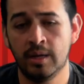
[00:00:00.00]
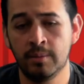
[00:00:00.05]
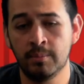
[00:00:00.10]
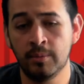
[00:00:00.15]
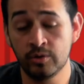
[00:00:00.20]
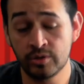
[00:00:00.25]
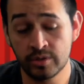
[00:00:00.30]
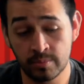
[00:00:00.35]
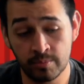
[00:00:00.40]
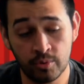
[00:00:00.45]
And
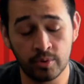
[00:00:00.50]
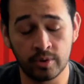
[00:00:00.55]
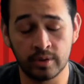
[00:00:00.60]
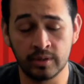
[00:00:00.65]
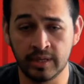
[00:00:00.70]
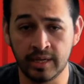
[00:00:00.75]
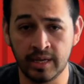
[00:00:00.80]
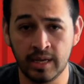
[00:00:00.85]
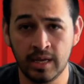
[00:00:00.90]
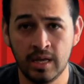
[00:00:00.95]
most
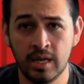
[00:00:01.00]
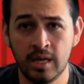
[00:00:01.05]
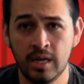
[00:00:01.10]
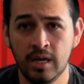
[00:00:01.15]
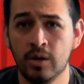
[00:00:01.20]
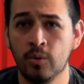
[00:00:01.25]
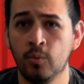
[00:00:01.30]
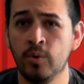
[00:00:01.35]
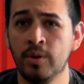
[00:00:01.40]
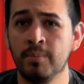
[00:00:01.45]
importantly,
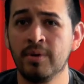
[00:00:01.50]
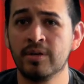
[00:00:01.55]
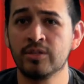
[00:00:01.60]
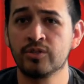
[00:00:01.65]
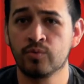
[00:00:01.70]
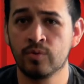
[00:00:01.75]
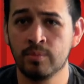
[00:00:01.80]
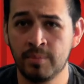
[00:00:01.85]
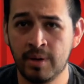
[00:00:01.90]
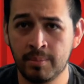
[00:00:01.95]
we
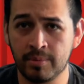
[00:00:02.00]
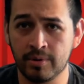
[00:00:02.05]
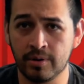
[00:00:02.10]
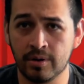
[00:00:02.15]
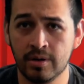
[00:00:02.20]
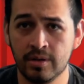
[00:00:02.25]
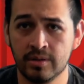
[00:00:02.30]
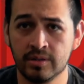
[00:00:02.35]
must remember